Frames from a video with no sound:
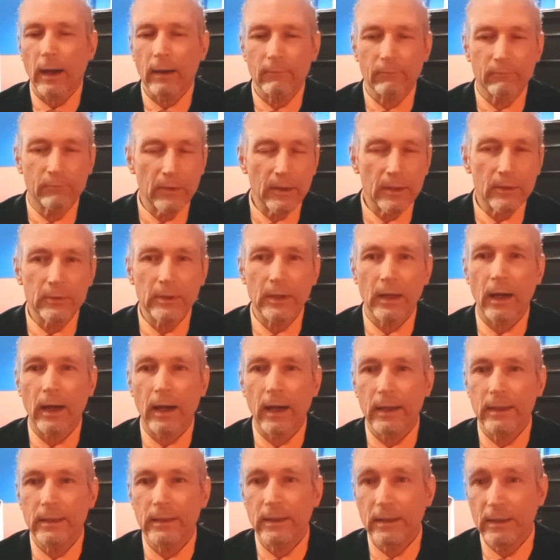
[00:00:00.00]
very
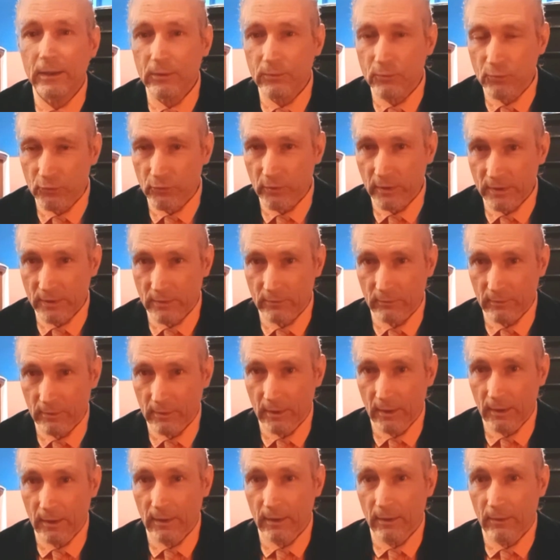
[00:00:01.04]
high interest
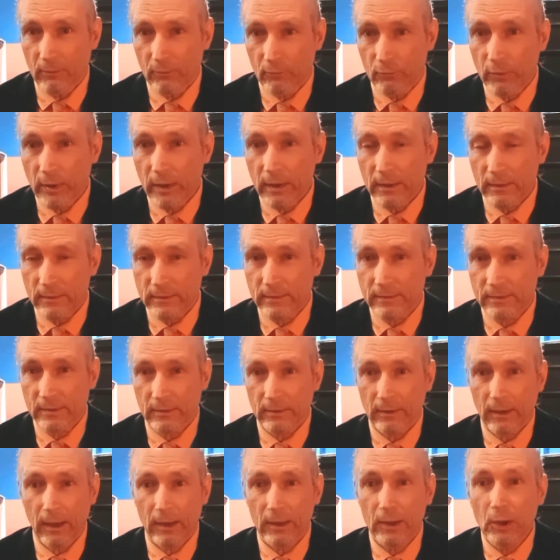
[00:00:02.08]
rates
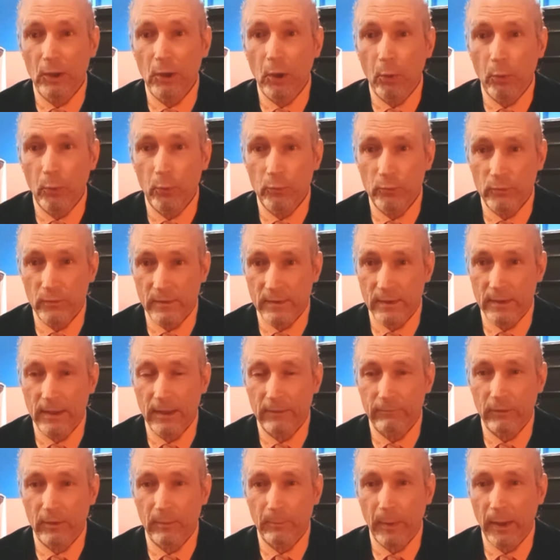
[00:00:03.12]
on loans
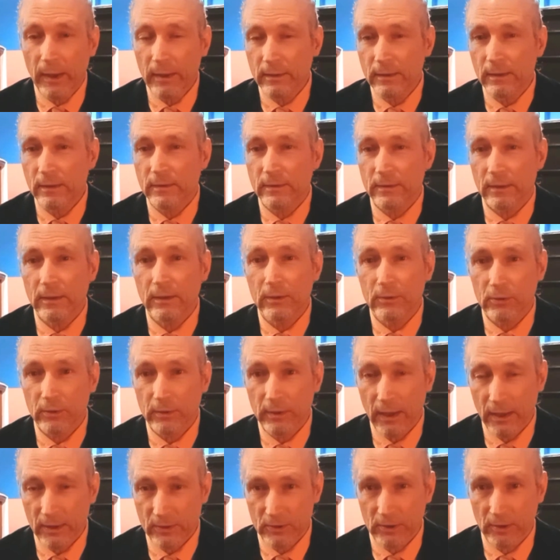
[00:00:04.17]
given by these
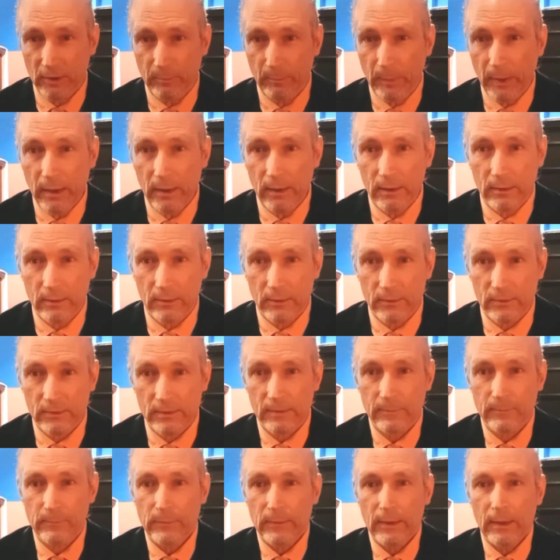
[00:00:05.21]
international bankers.
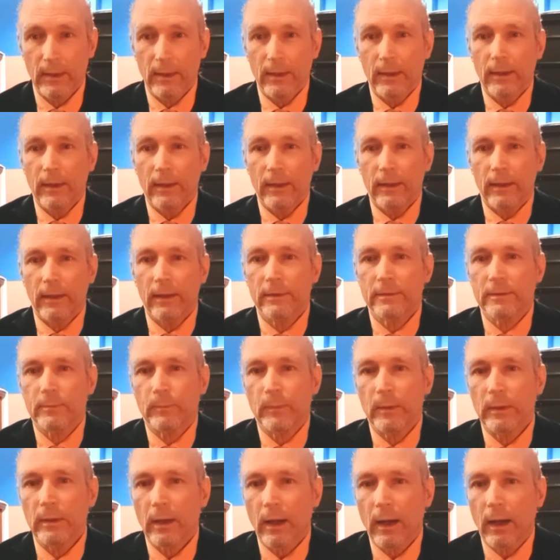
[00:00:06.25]
It's
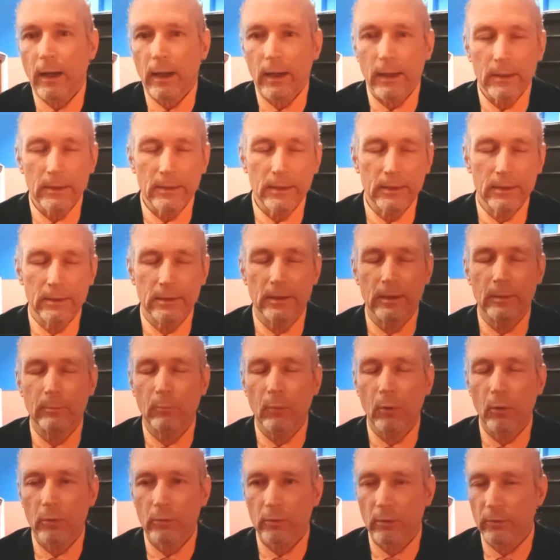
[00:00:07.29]
been highly
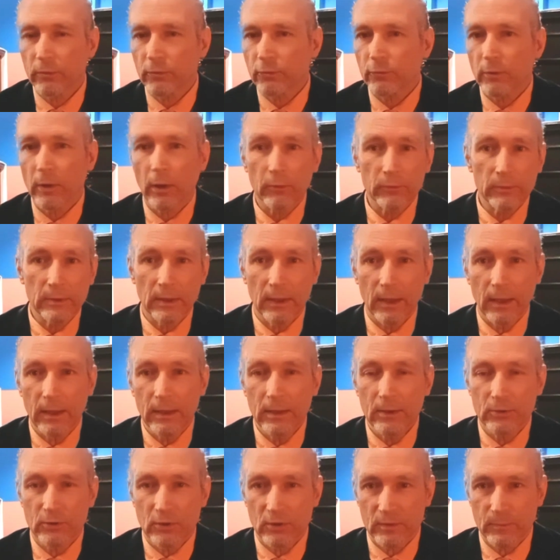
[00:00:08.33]
immoral throughout the
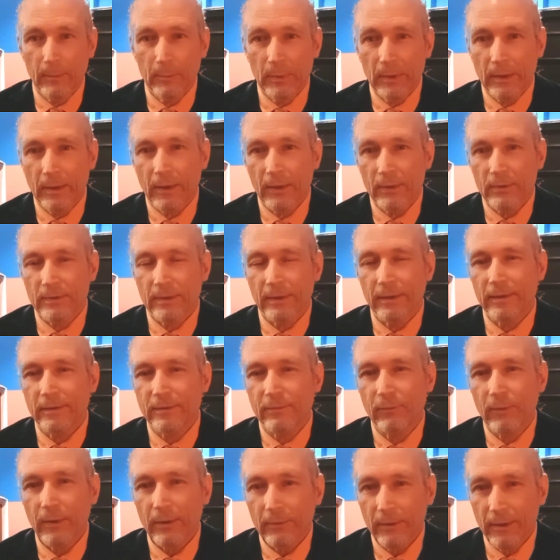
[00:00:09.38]
ages because it's
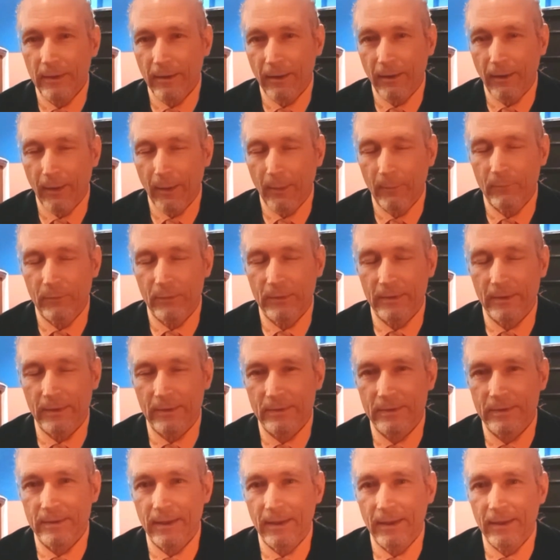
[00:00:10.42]
very
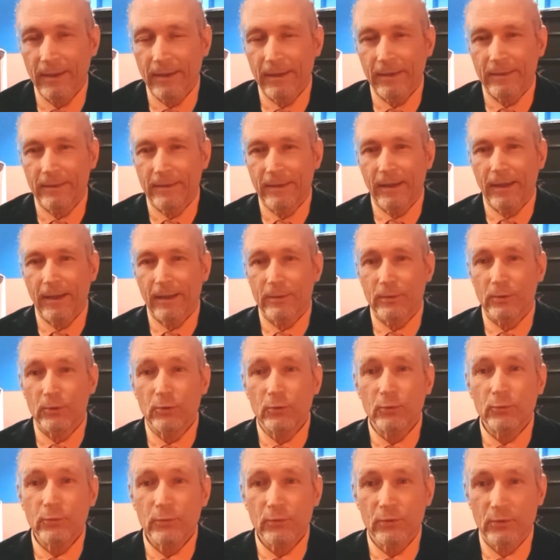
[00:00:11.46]
obvious that
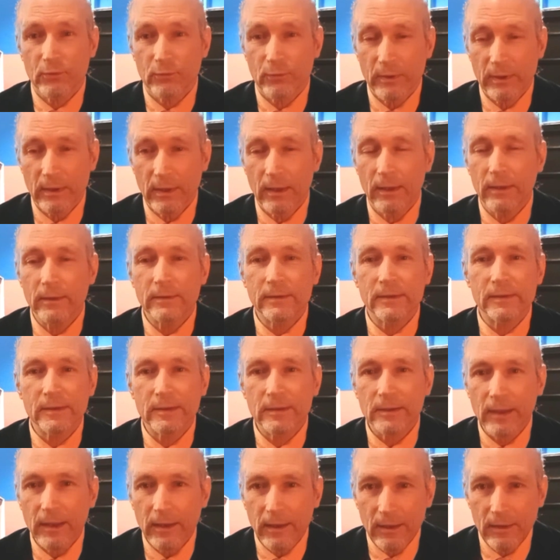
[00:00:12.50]
usury
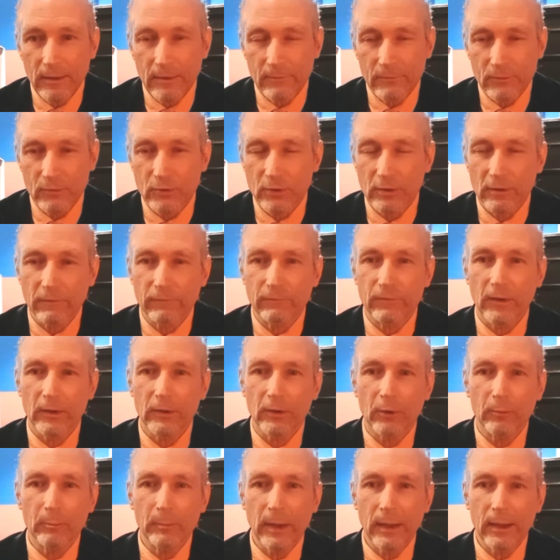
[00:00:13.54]
enslaves your
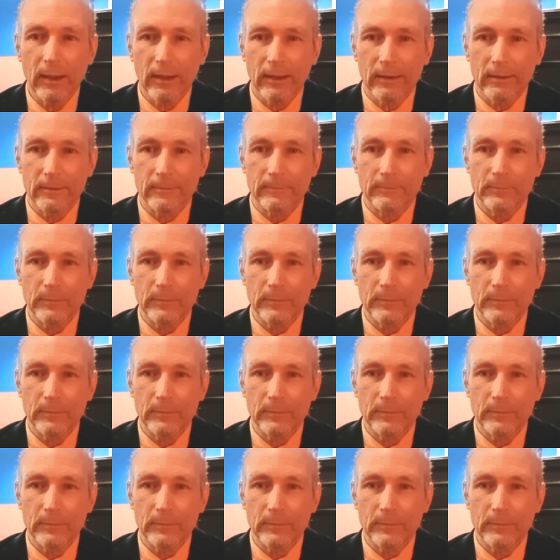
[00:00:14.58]
fellow man.